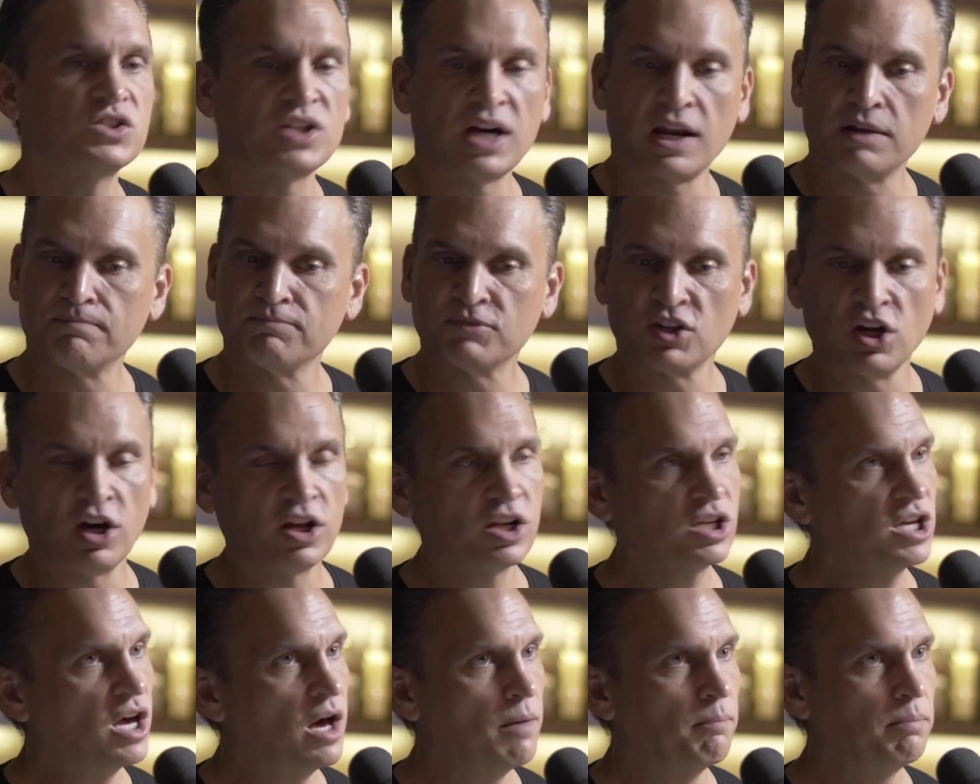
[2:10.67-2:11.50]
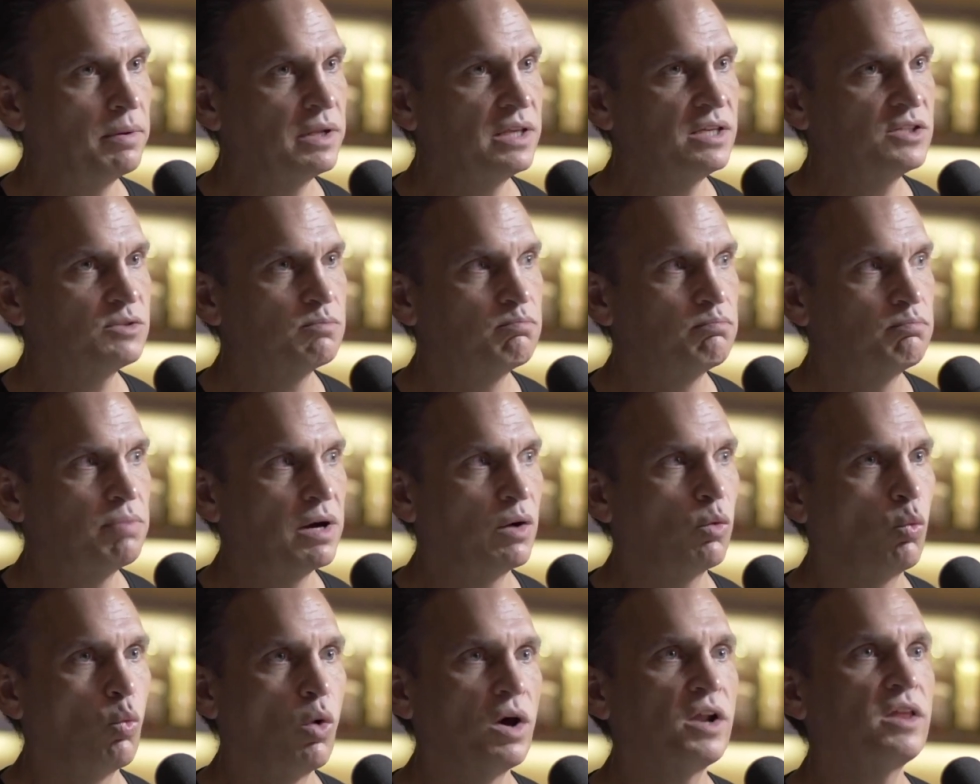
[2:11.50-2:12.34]
He's got a ton of companies,
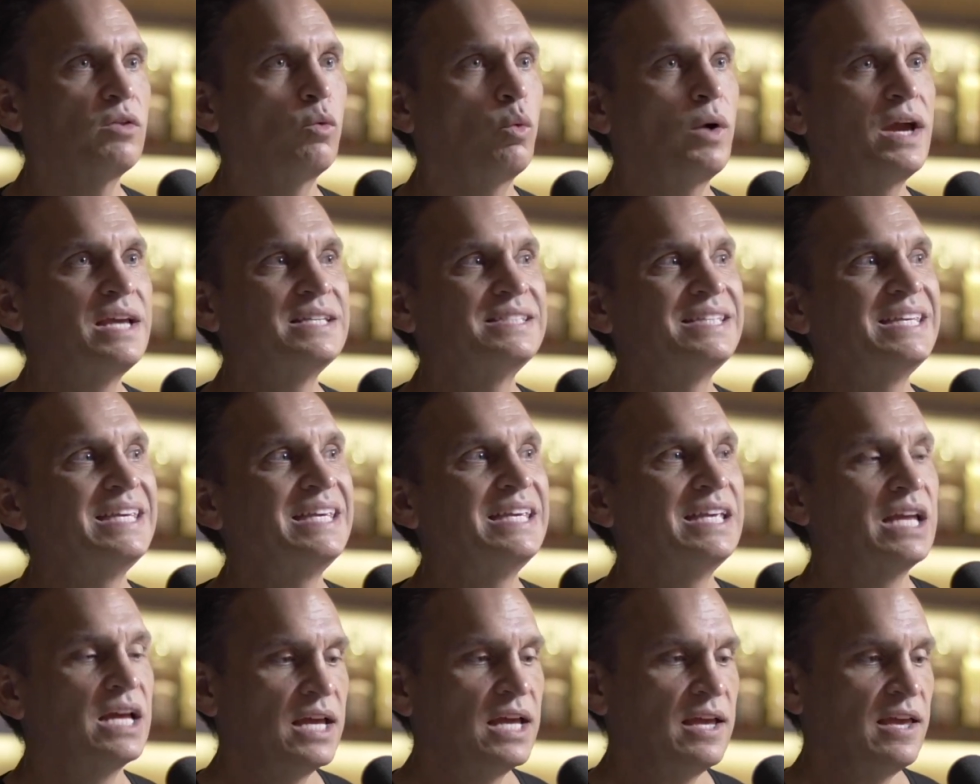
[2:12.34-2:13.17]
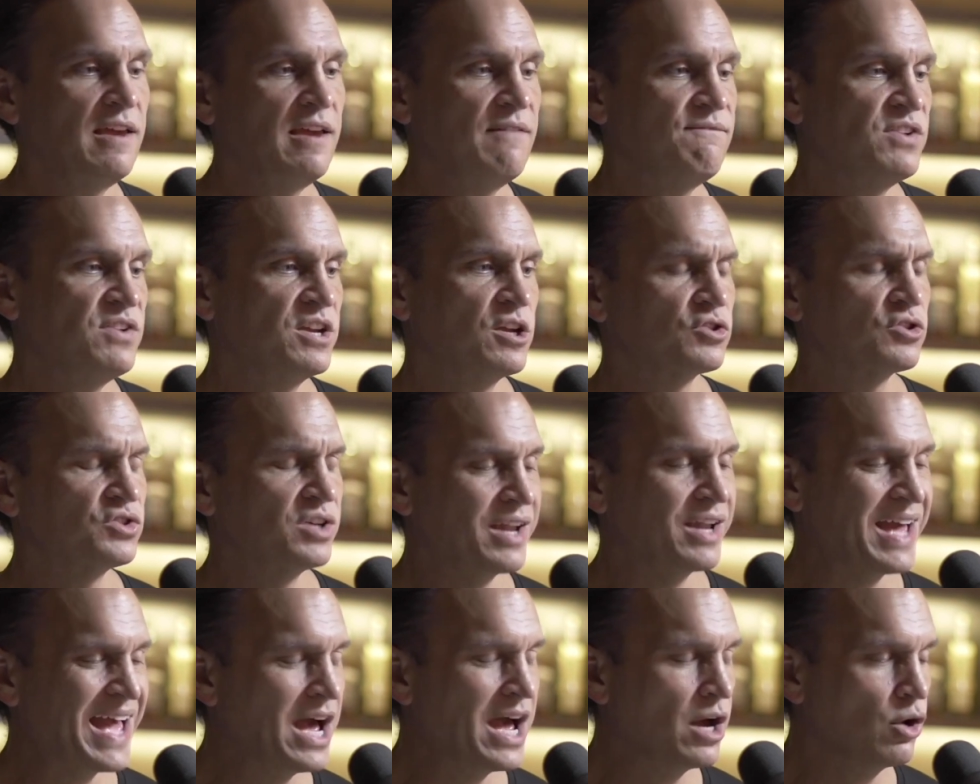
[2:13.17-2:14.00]
but one of the ways he he
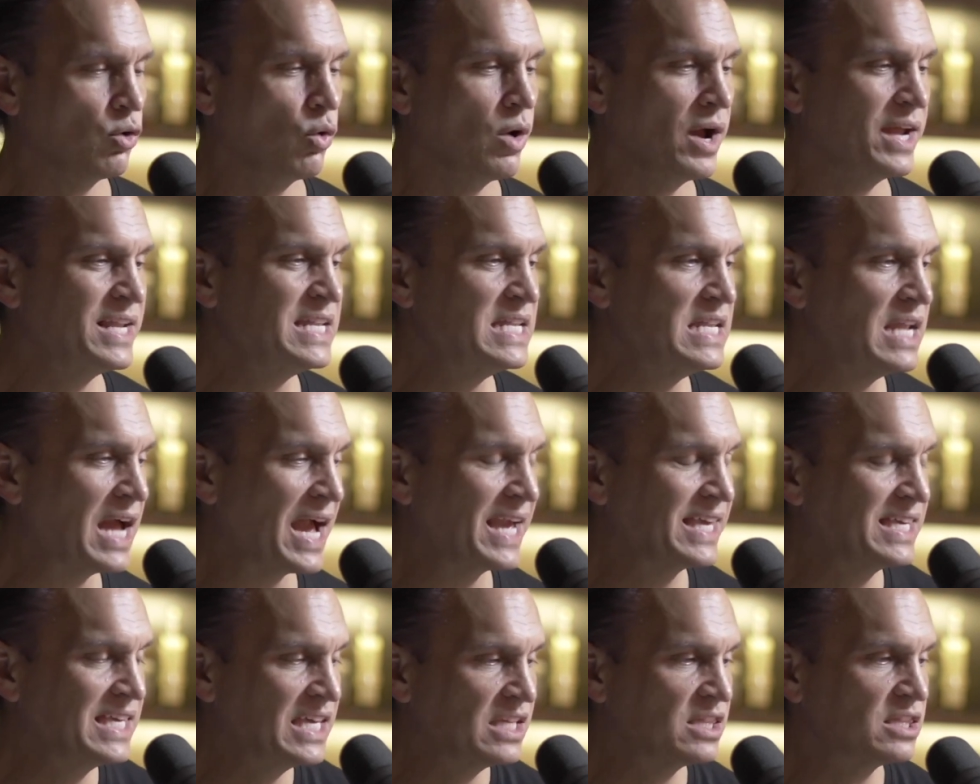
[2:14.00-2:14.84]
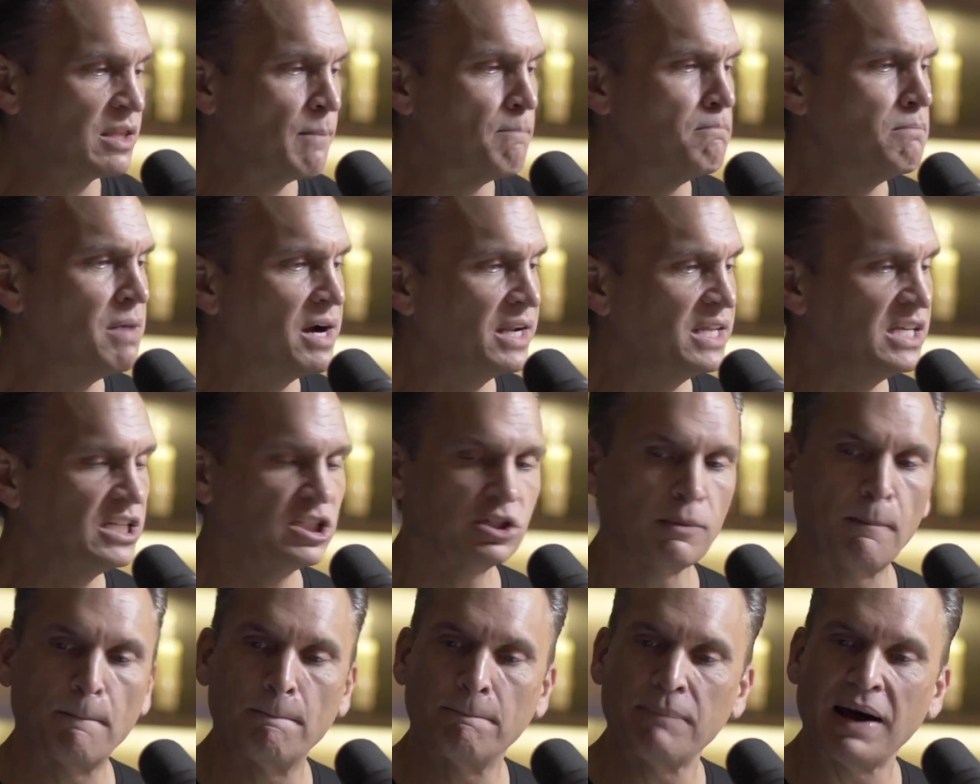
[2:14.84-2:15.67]
figures out how do I I get the
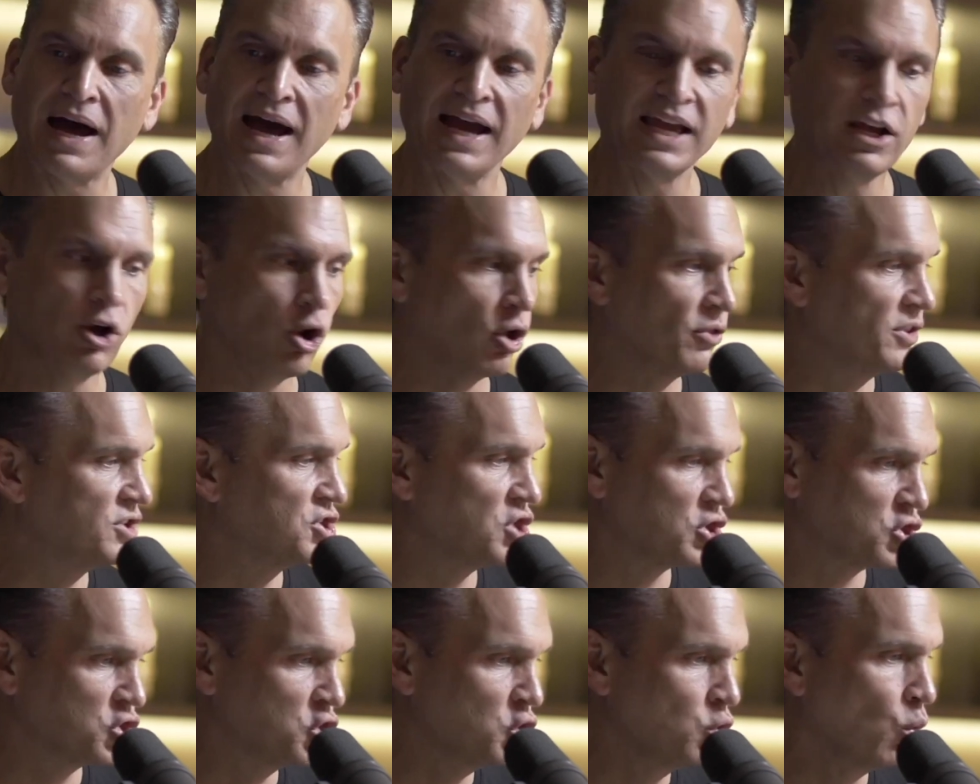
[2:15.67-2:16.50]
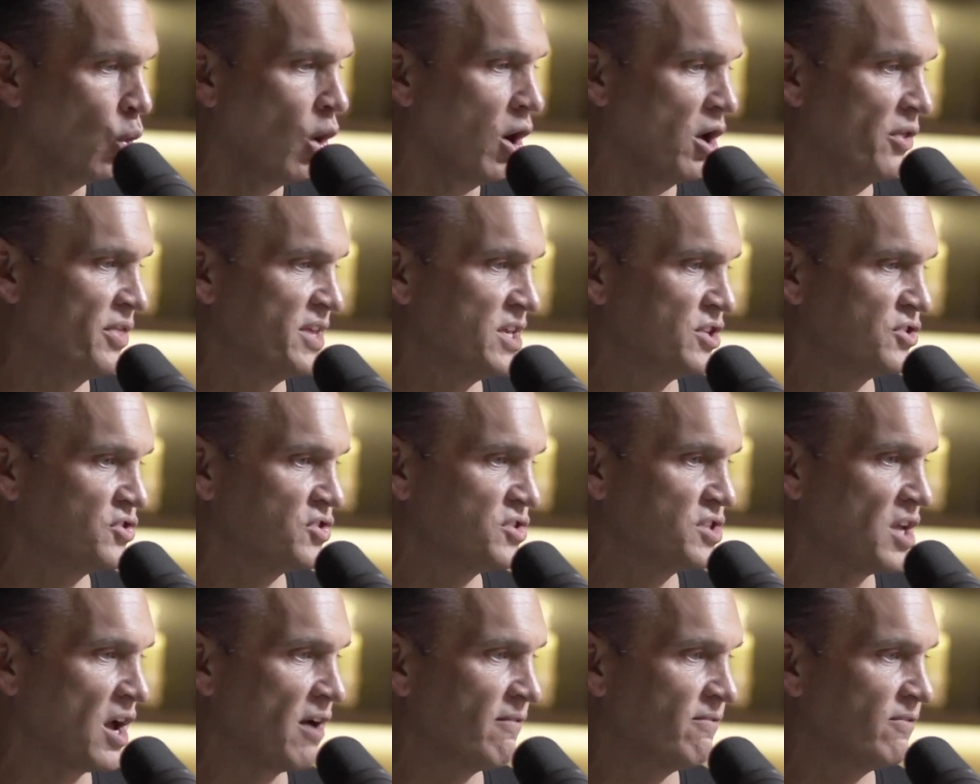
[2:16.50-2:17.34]
money to buy all the, to do all this
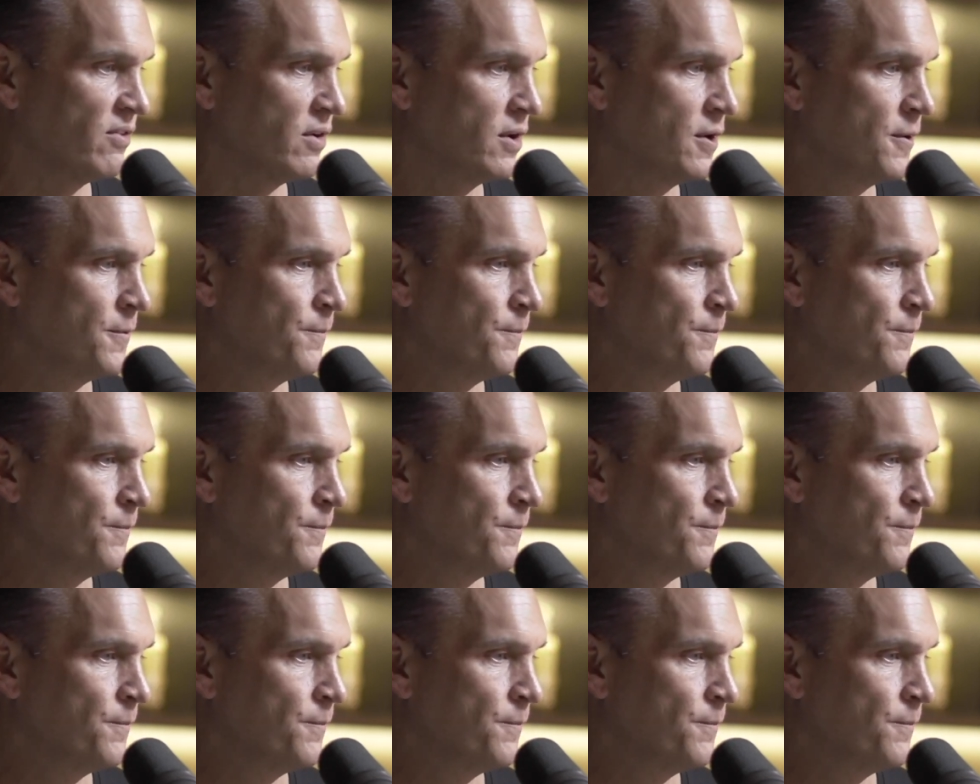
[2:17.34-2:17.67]
stuff.